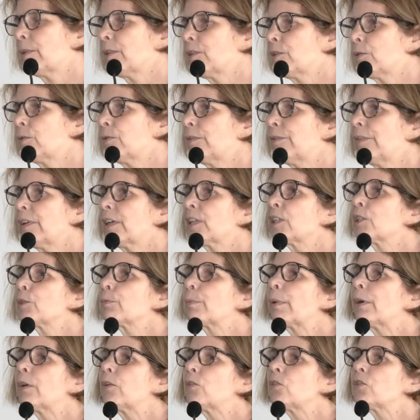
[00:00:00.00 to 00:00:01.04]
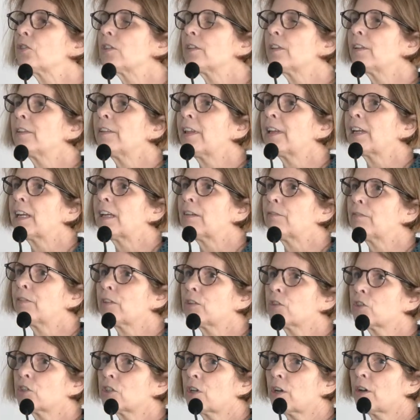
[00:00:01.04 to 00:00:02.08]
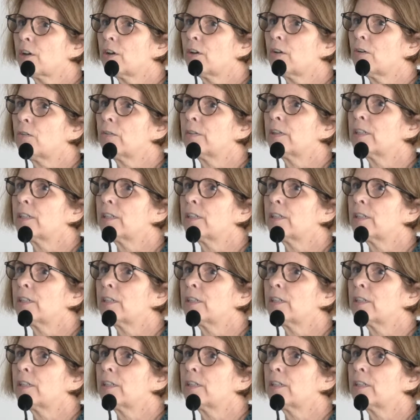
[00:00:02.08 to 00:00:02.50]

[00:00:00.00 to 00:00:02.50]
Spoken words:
the sort of exposure that they give the show,